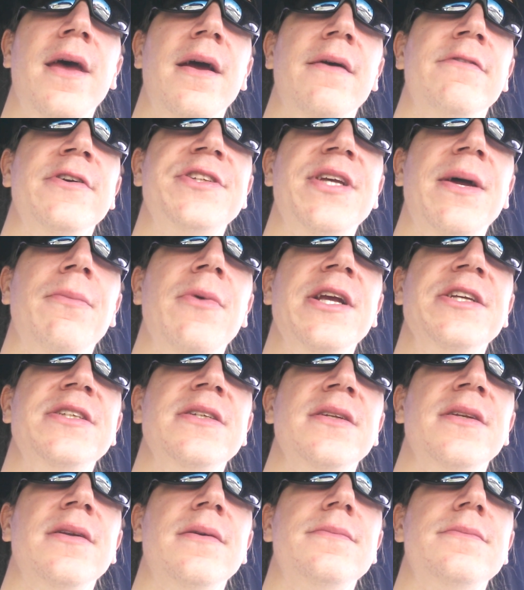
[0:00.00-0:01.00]
For some
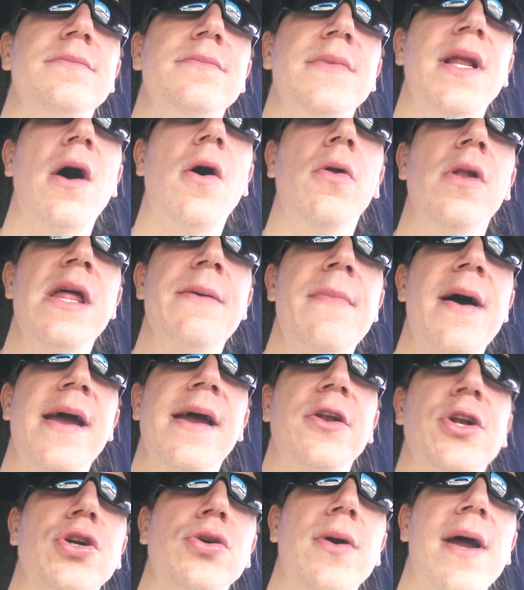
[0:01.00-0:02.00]
reason, not only am I
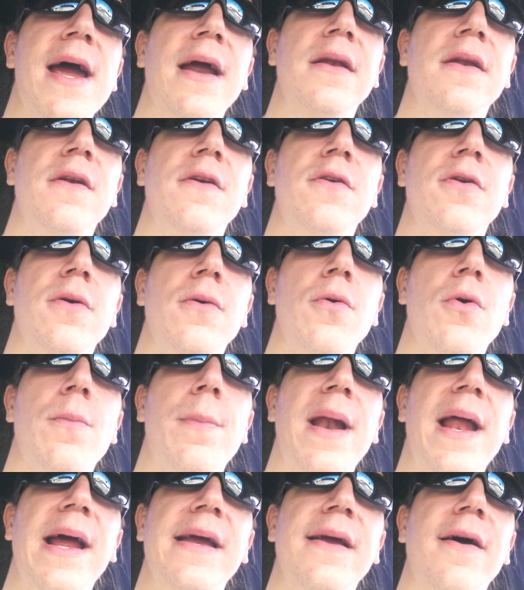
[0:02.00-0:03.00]
attracted to,
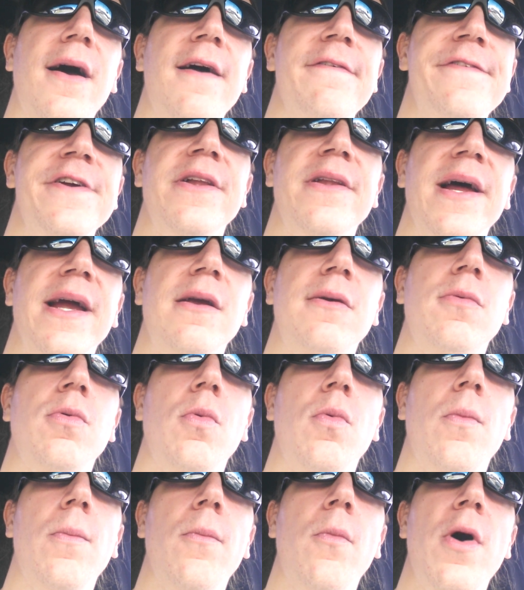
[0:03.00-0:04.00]
but I feel like
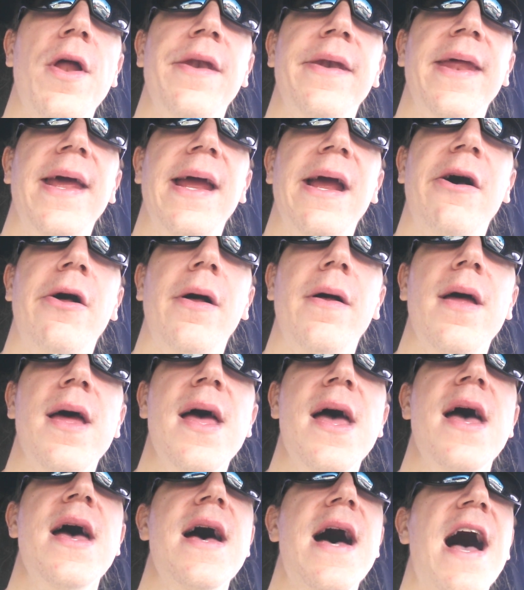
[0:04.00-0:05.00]
one day
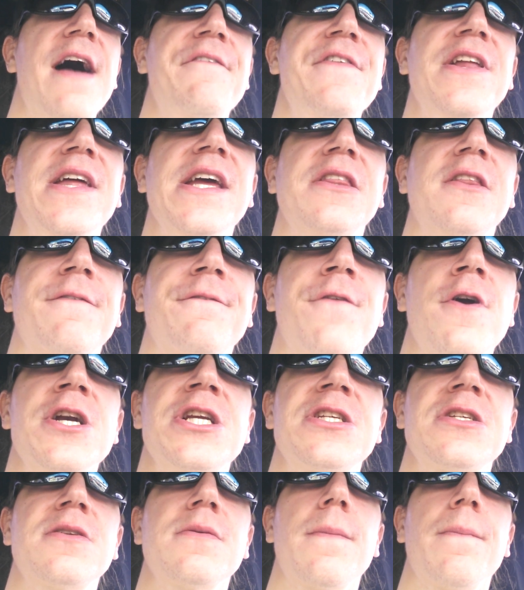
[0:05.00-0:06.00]
I feel like the
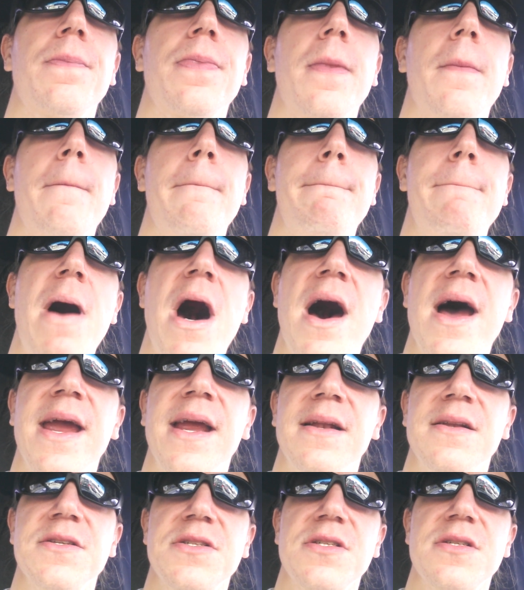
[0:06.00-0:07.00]
first
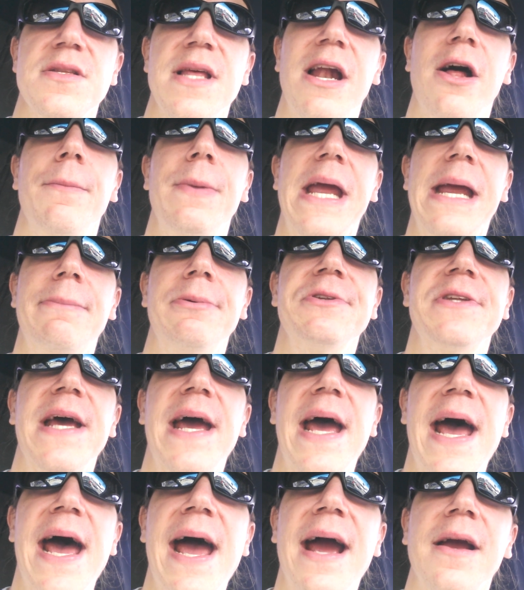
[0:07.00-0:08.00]
minds that I'll be able to
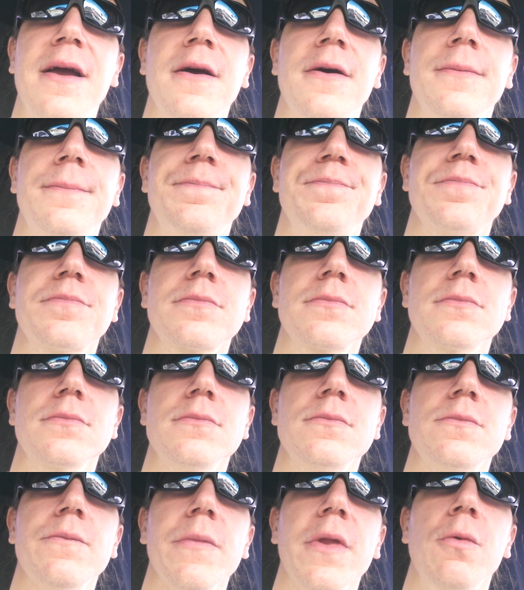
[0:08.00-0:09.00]
hack
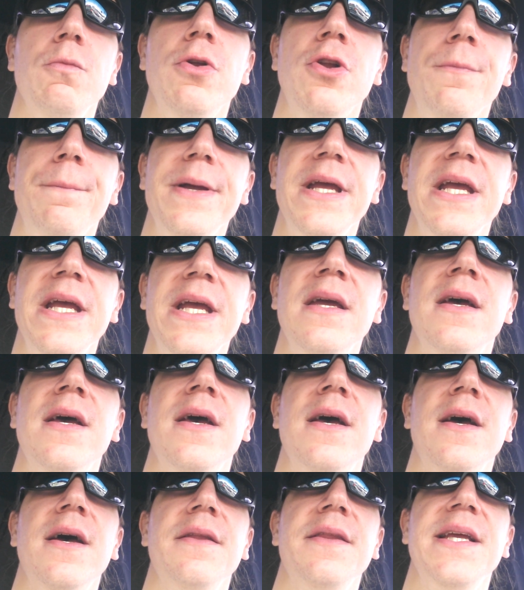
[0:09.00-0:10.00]
will be
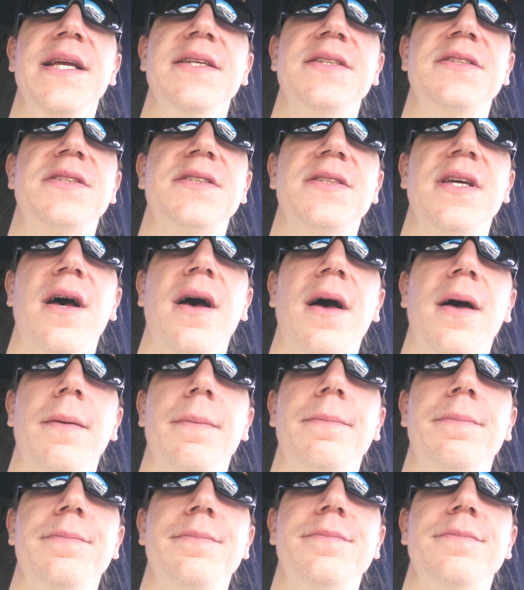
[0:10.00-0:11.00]
these
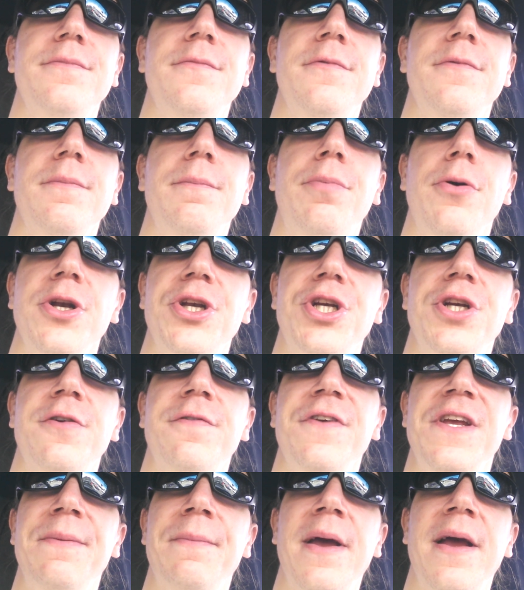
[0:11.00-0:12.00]
butch
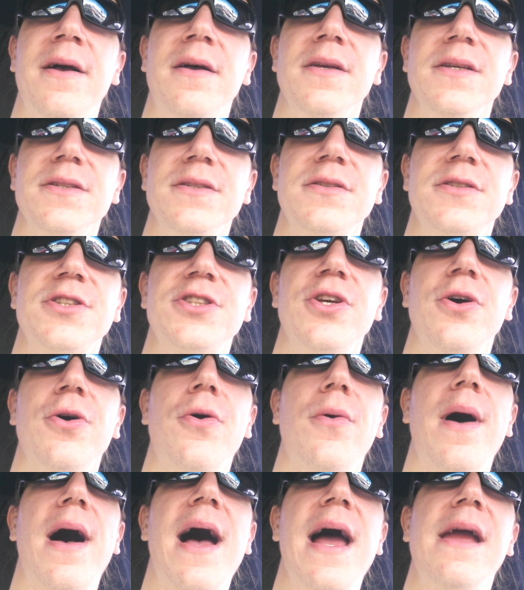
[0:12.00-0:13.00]
females.
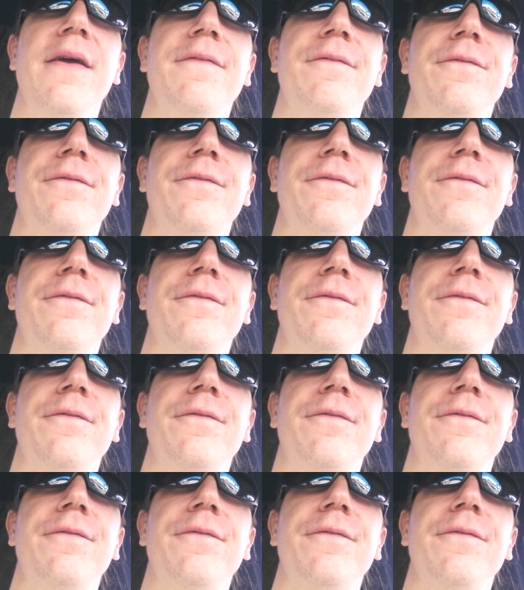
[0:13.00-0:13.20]
So I